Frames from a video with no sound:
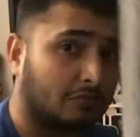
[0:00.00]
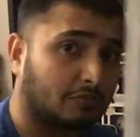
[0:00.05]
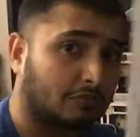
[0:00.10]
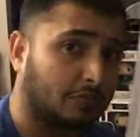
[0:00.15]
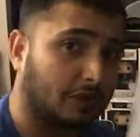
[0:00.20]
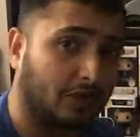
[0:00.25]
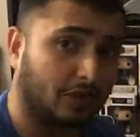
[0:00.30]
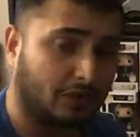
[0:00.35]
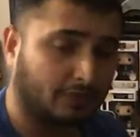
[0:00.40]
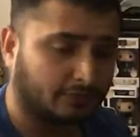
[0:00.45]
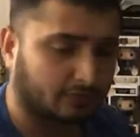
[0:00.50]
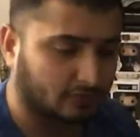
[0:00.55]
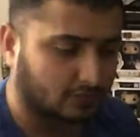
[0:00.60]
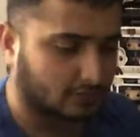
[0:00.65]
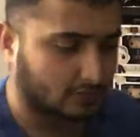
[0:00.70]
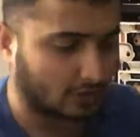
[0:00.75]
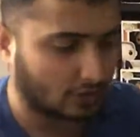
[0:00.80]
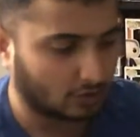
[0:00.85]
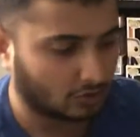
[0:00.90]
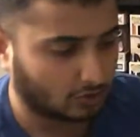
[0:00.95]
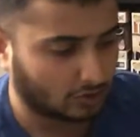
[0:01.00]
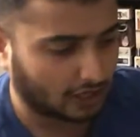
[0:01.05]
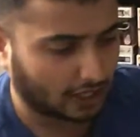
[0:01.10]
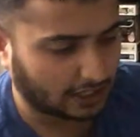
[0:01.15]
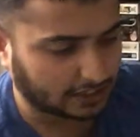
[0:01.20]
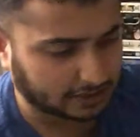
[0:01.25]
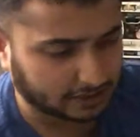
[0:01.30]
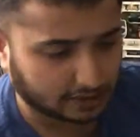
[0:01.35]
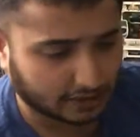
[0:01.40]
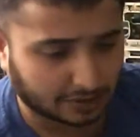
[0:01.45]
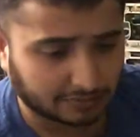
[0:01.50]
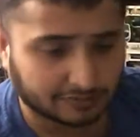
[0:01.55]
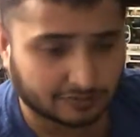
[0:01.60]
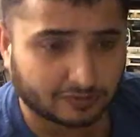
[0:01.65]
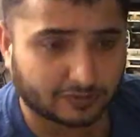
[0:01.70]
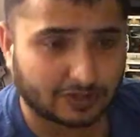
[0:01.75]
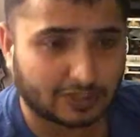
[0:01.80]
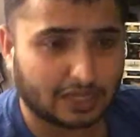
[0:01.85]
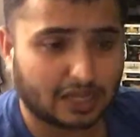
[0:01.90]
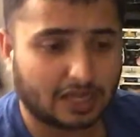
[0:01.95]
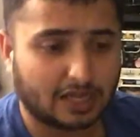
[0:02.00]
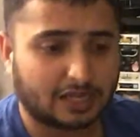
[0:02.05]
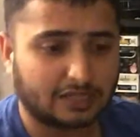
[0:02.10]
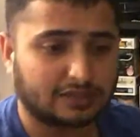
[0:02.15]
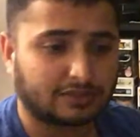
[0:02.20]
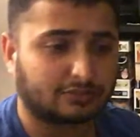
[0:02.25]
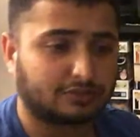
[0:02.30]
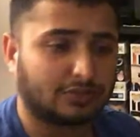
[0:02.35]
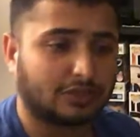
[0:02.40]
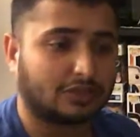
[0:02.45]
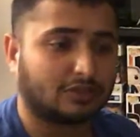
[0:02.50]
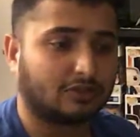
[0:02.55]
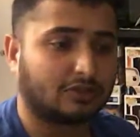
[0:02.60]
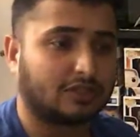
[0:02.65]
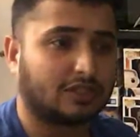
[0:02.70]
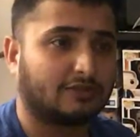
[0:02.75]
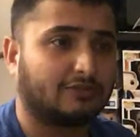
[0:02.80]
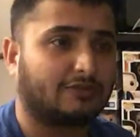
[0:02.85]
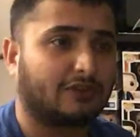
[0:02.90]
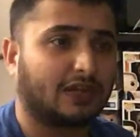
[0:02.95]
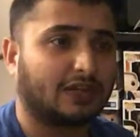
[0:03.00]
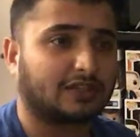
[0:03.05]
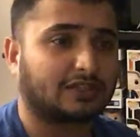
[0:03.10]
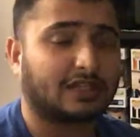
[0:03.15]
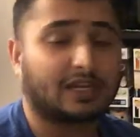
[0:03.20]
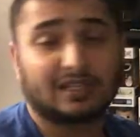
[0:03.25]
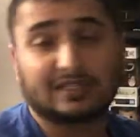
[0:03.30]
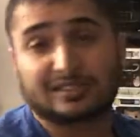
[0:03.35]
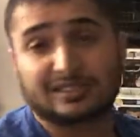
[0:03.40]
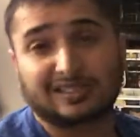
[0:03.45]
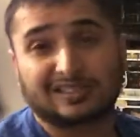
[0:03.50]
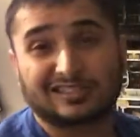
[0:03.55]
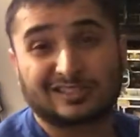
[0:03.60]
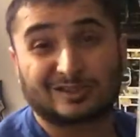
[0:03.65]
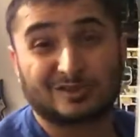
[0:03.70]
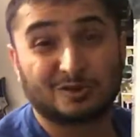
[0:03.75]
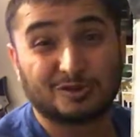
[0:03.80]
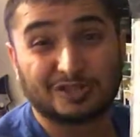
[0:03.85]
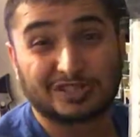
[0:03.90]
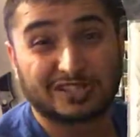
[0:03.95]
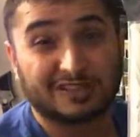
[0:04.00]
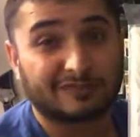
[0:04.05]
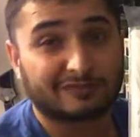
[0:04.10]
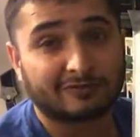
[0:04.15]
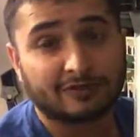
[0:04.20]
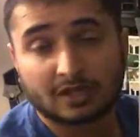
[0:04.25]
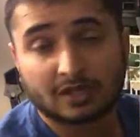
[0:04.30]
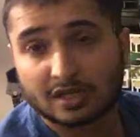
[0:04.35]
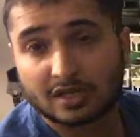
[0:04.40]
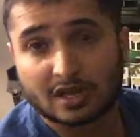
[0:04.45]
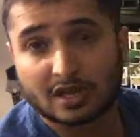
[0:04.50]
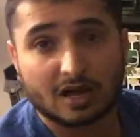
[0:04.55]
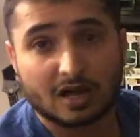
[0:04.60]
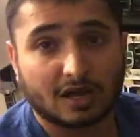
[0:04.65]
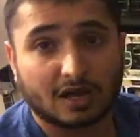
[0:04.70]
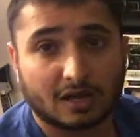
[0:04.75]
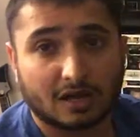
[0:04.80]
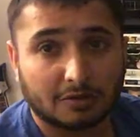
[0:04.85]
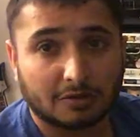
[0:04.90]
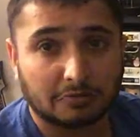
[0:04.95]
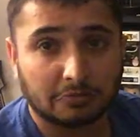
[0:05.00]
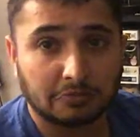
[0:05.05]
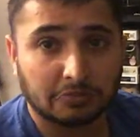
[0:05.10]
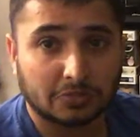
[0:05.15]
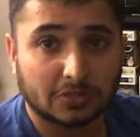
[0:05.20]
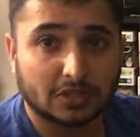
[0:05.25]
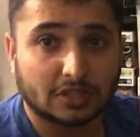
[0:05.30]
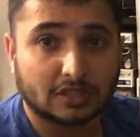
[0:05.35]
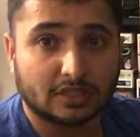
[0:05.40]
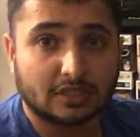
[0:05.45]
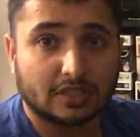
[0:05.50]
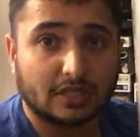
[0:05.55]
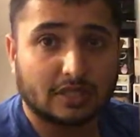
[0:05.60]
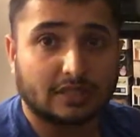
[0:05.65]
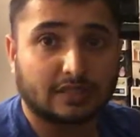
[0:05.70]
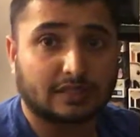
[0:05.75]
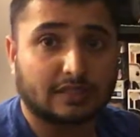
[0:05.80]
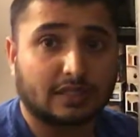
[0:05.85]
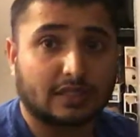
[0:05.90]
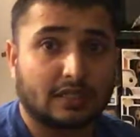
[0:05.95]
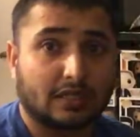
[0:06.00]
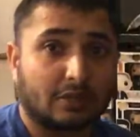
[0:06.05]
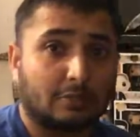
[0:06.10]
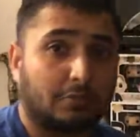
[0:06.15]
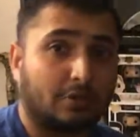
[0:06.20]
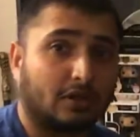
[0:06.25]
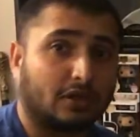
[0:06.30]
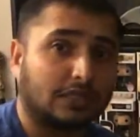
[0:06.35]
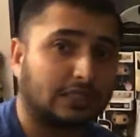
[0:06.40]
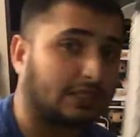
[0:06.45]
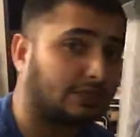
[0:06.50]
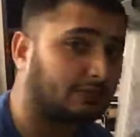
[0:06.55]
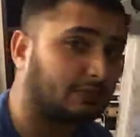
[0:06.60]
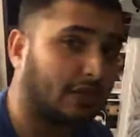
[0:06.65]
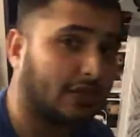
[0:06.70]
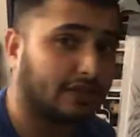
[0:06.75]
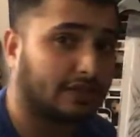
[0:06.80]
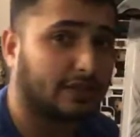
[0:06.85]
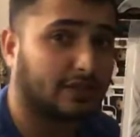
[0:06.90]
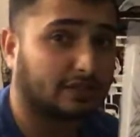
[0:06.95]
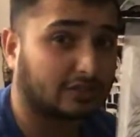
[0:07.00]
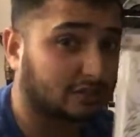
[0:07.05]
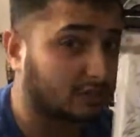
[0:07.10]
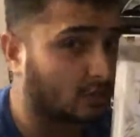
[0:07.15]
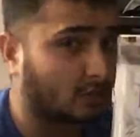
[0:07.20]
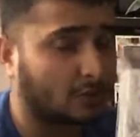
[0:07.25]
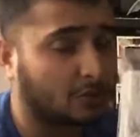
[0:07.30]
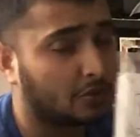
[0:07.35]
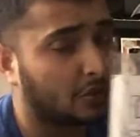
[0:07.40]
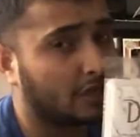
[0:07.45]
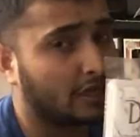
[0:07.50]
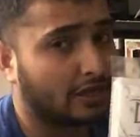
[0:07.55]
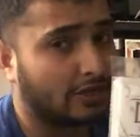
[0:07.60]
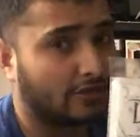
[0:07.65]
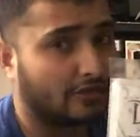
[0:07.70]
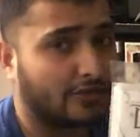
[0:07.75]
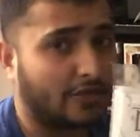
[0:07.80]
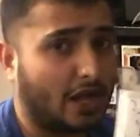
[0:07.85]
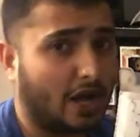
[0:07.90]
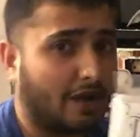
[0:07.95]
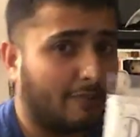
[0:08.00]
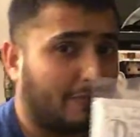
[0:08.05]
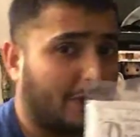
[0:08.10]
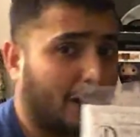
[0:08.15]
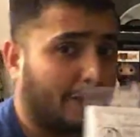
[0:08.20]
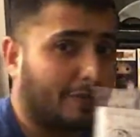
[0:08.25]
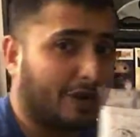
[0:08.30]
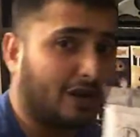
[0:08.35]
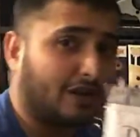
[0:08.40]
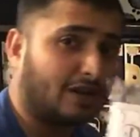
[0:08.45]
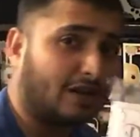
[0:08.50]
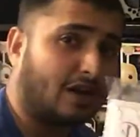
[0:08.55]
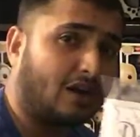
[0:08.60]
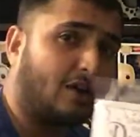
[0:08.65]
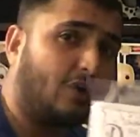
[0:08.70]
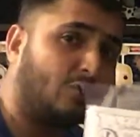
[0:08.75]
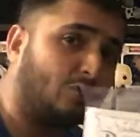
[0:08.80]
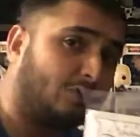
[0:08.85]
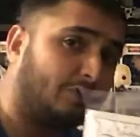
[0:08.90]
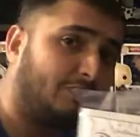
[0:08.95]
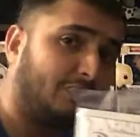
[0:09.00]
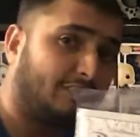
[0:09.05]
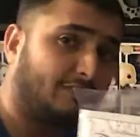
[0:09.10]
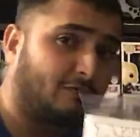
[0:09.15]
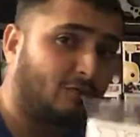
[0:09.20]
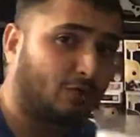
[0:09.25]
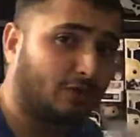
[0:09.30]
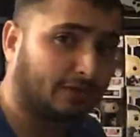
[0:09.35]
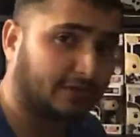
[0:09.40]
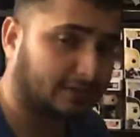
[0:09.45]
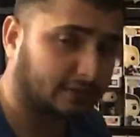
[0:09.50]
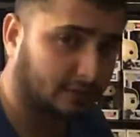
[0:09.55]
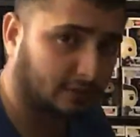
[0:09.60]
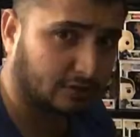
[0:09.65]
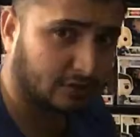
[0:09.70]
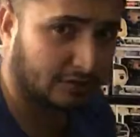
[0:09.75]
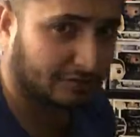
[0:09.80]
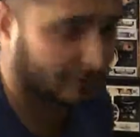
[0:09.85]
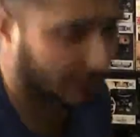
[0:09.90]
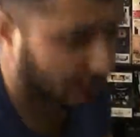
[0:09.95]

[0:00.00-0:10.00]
But cool item. That is really good, the fact that it's exclusive. It is another plus right there. So that, by my count, would be 4 exclusive